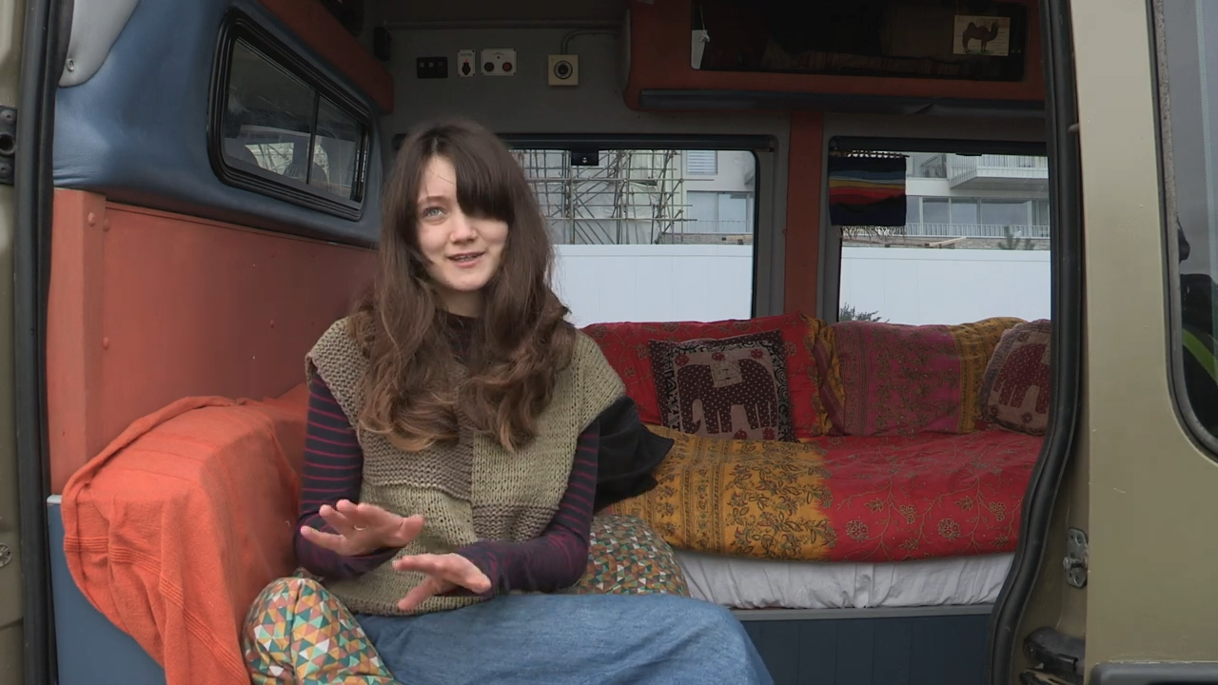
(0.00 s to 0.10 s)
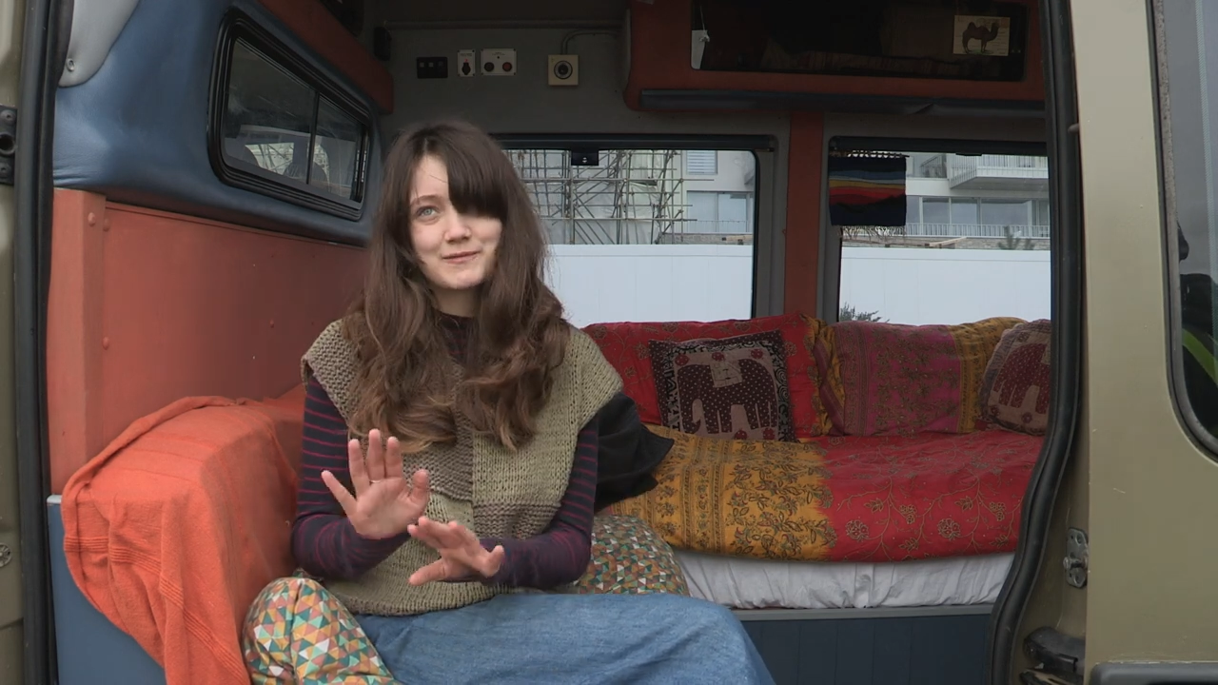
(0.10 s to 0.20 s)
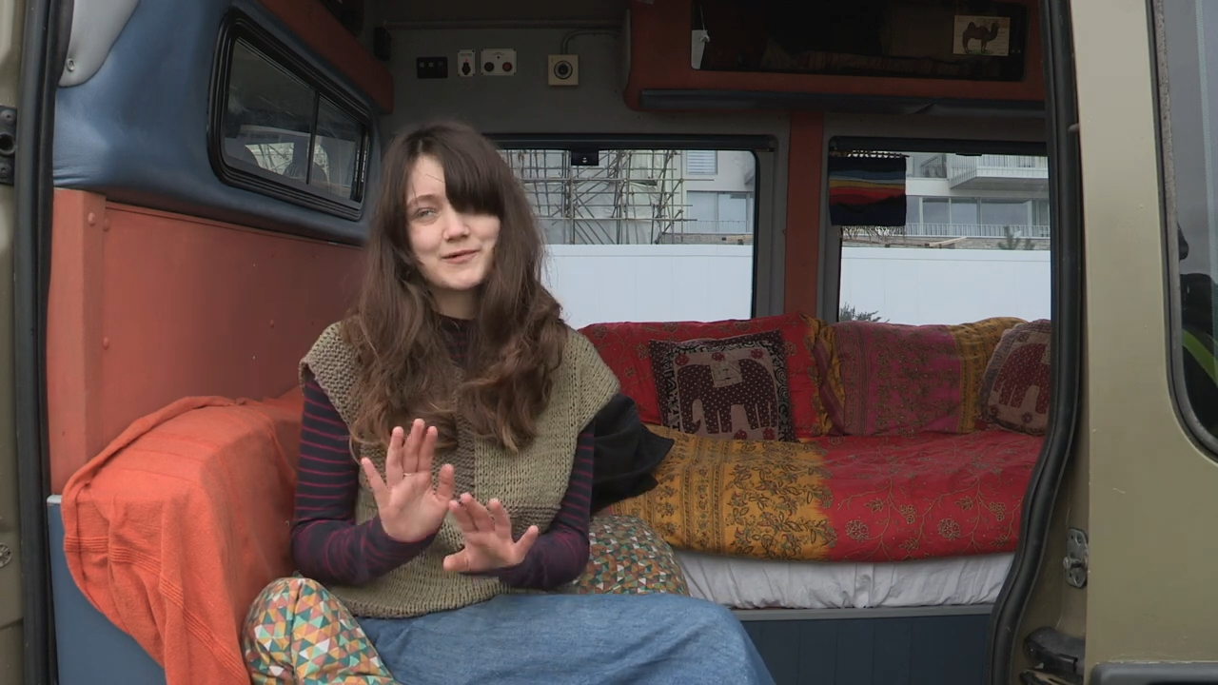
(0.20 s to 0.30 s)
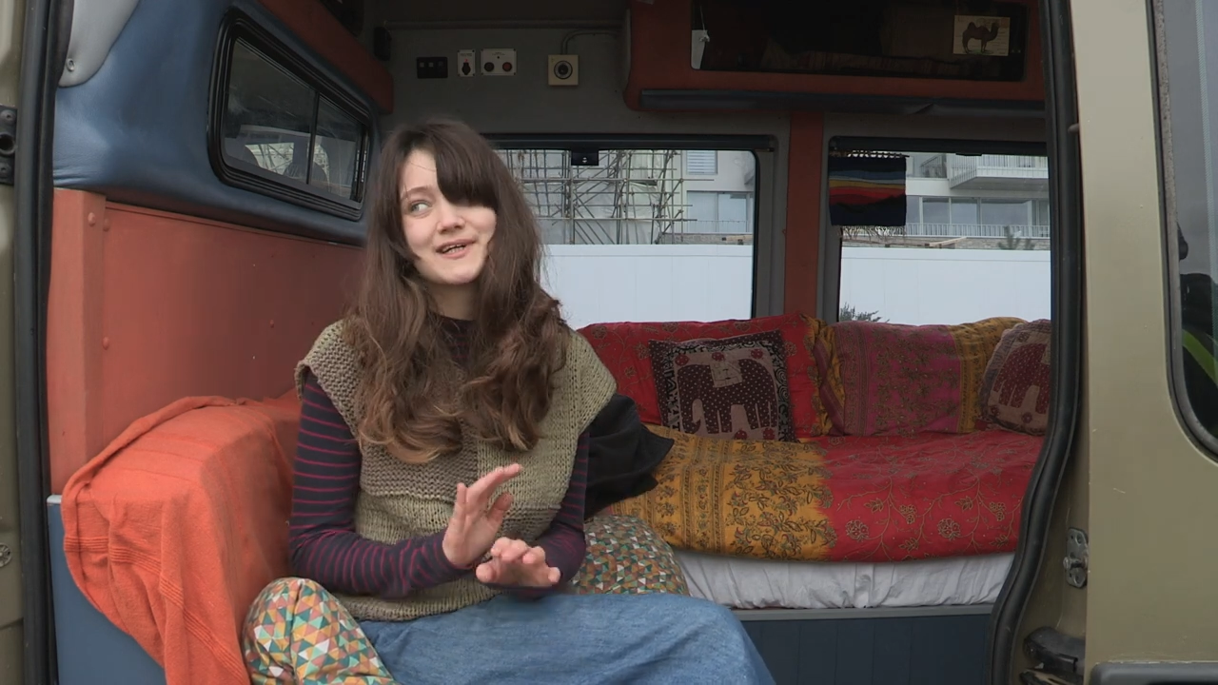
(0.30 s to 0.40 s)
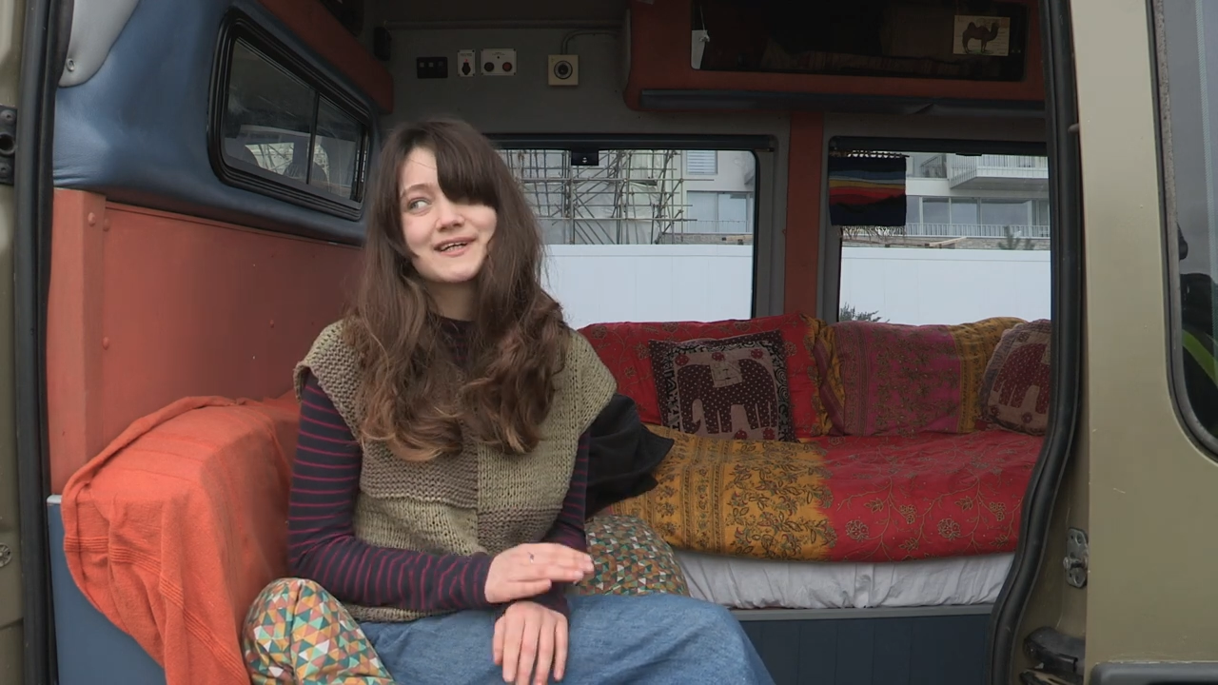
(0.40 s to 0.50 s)
in the
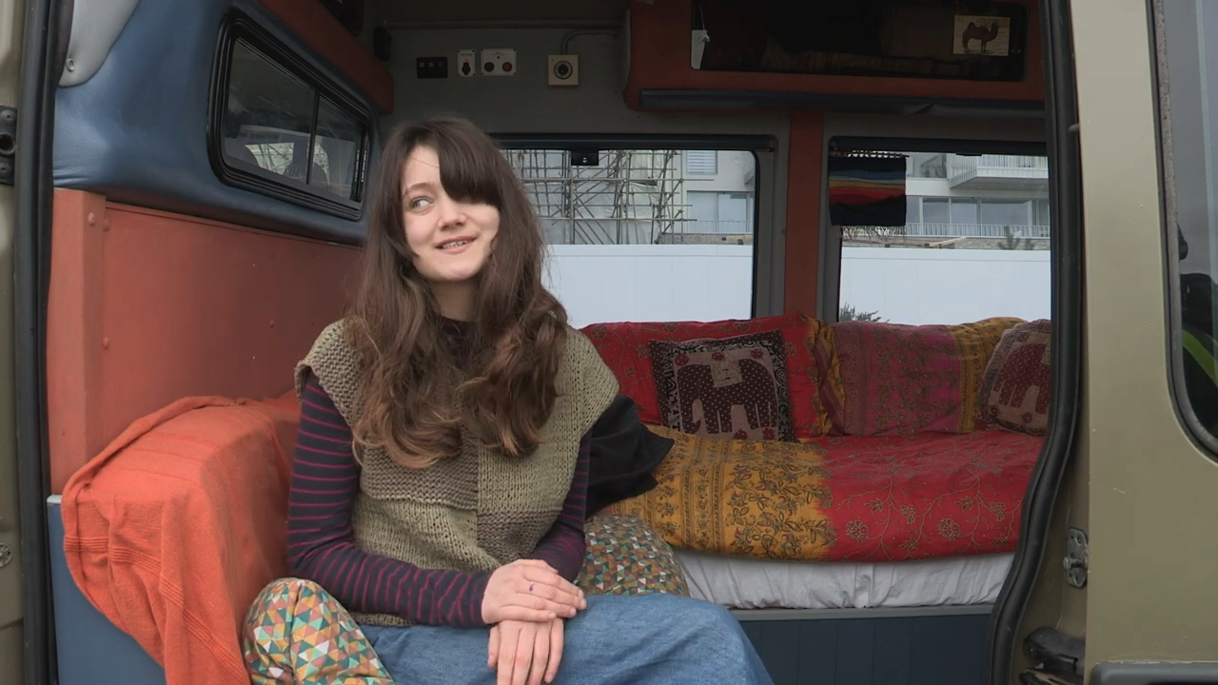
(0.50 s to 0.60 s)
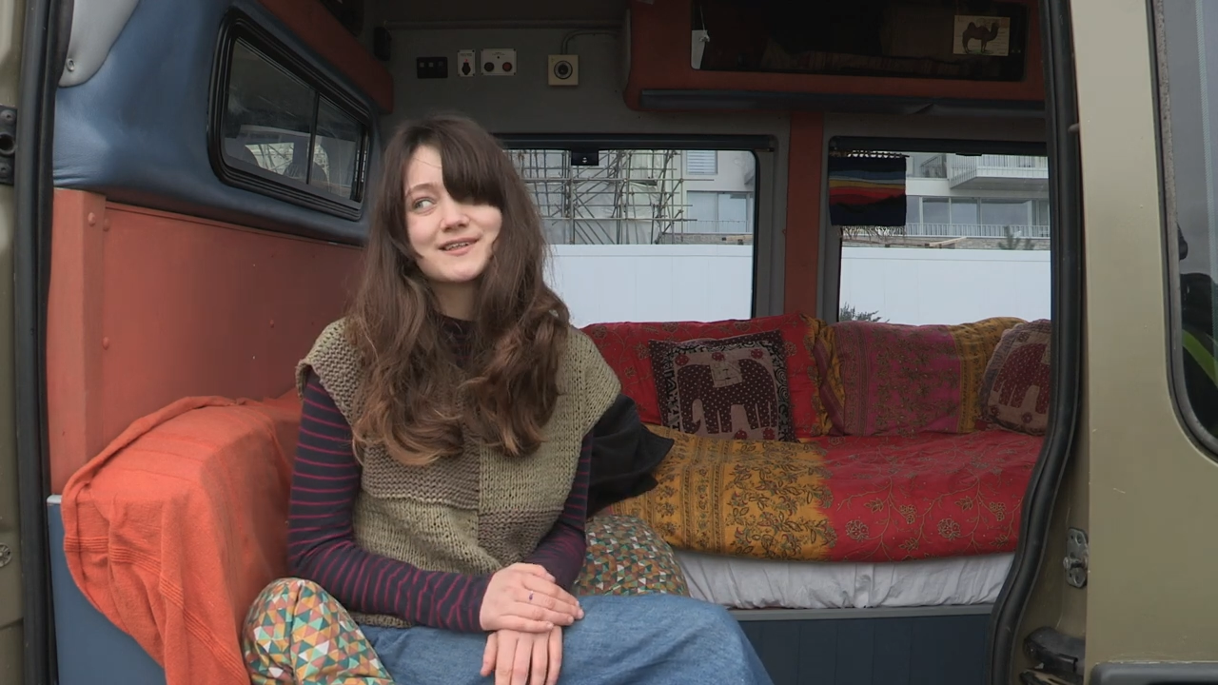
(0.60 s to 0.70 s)
morning,